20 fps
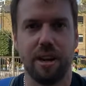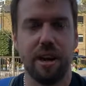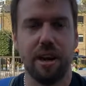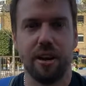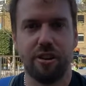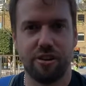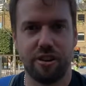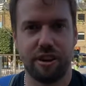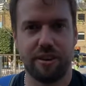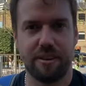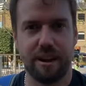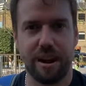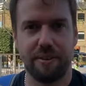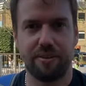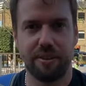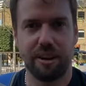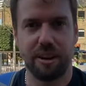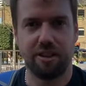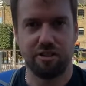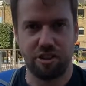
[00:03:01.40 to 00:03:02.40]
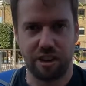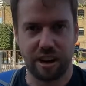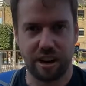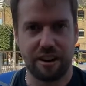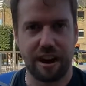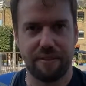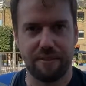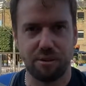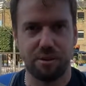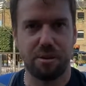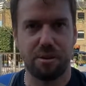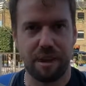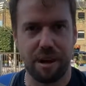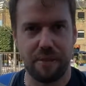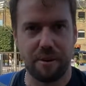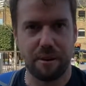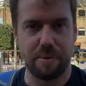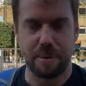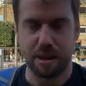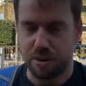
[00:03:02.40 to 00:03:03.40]
geographical
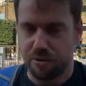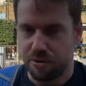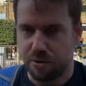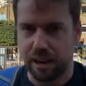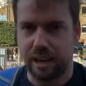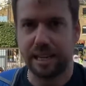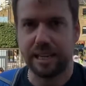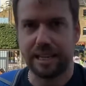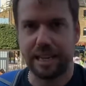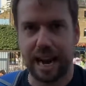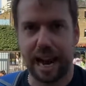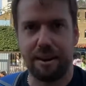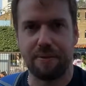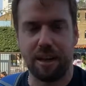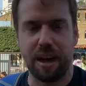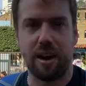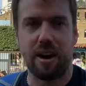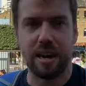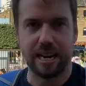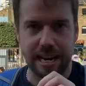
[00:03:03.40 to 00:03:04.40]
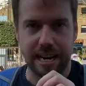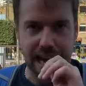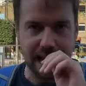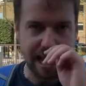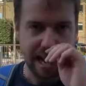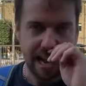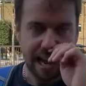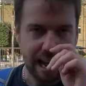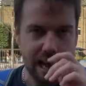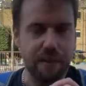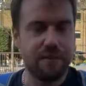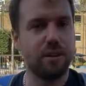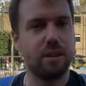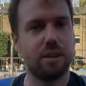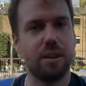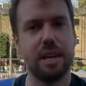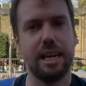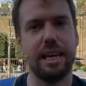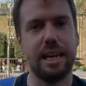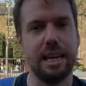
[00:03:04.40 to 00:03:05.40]
theory. But you need to have an idea. If you're
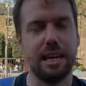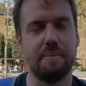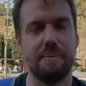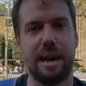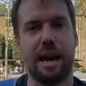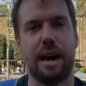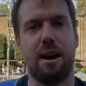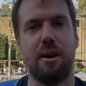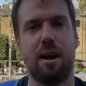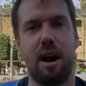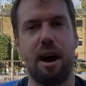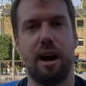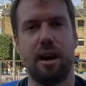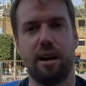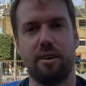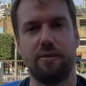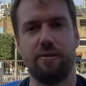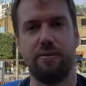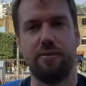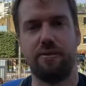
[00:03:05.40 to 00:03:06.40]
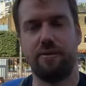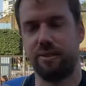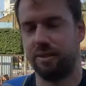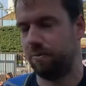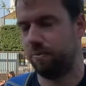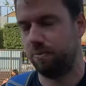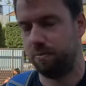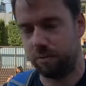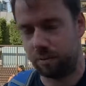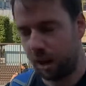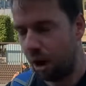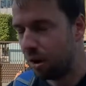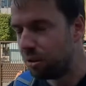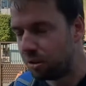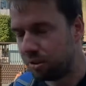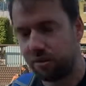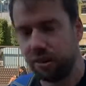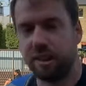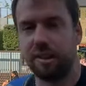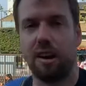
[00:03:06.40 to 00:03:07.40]
thinking about
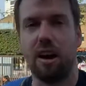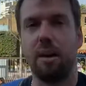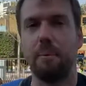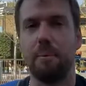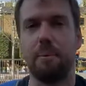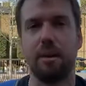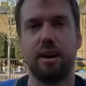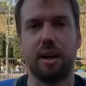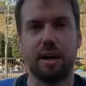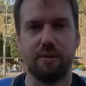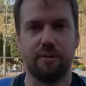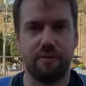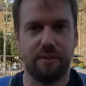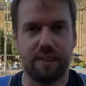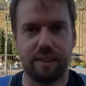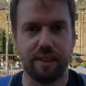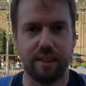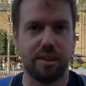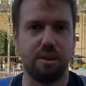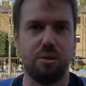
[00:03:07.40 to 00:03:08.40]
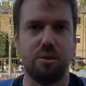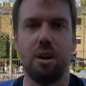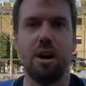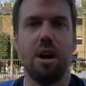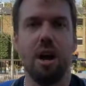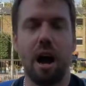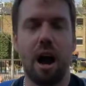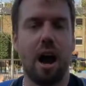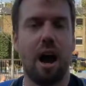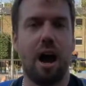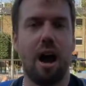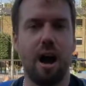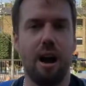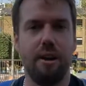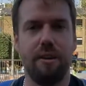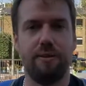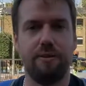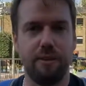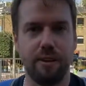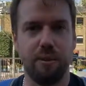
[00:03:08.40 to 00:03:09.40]
coasts, for example, a kind of physical
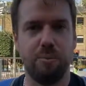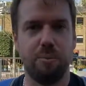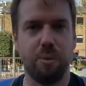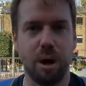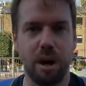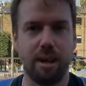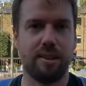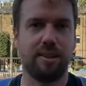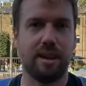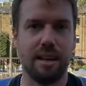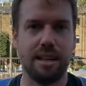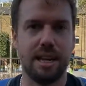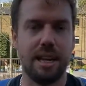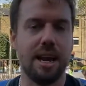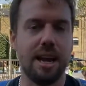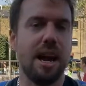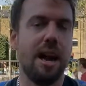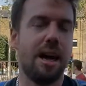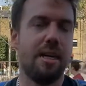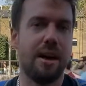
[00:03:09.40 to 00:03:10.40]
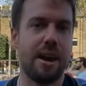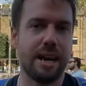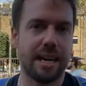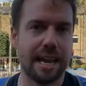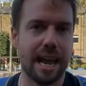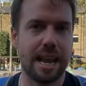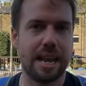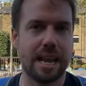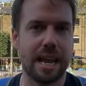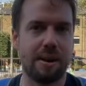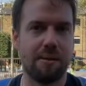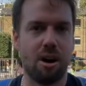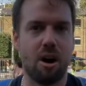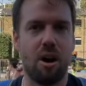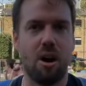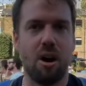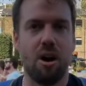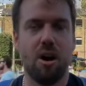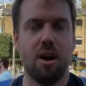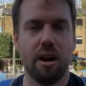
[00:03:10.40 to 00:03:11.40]
field work study, then again there
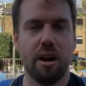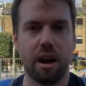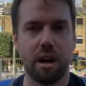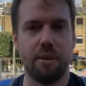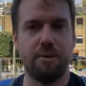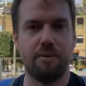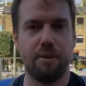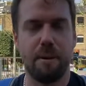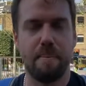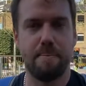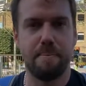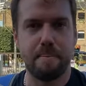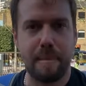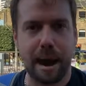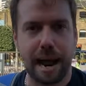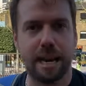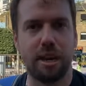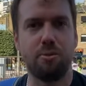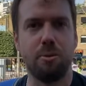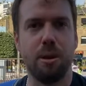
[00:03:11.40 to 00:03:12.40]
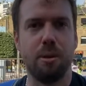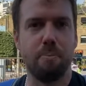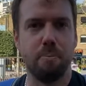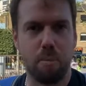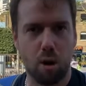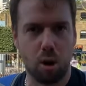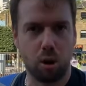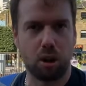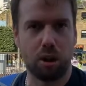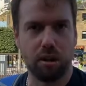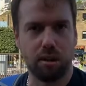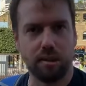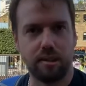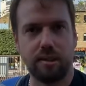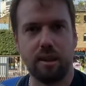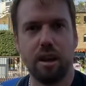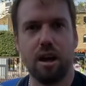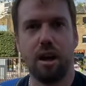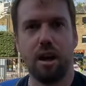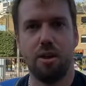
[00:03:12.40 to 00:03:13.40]
are kind of management
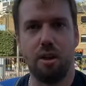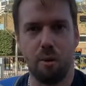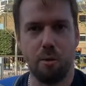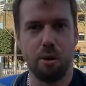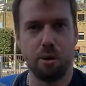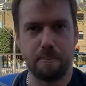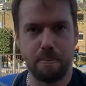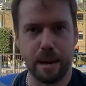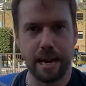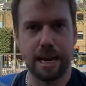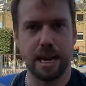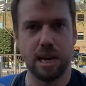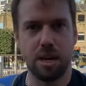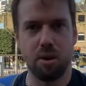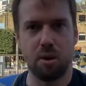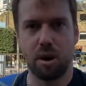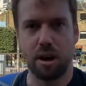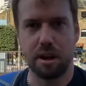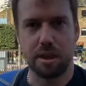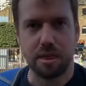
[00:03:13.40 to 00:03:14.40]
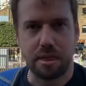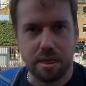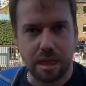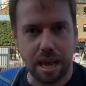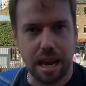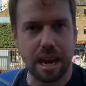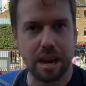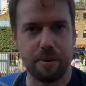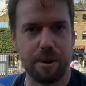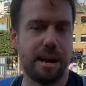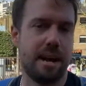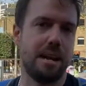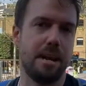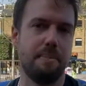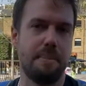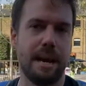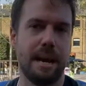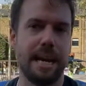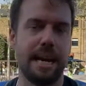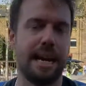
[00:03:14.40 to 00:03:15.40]
models that would be your kind of theory
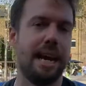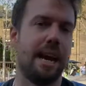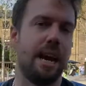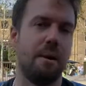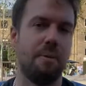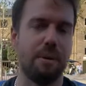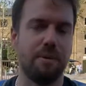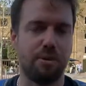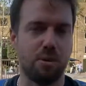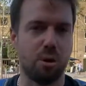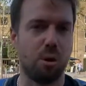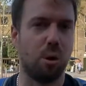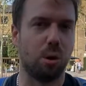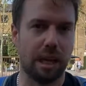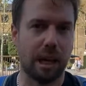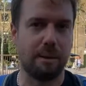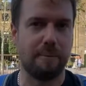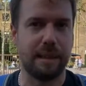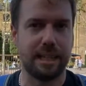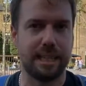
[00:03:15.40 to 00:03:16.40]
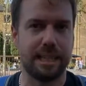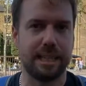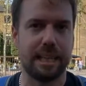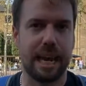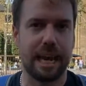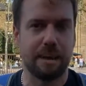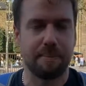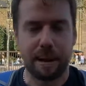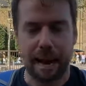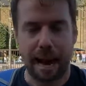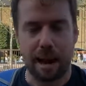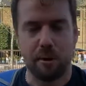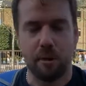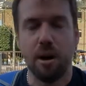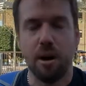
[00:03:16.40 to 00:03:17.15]
underpinning it. And we talked a little bit today about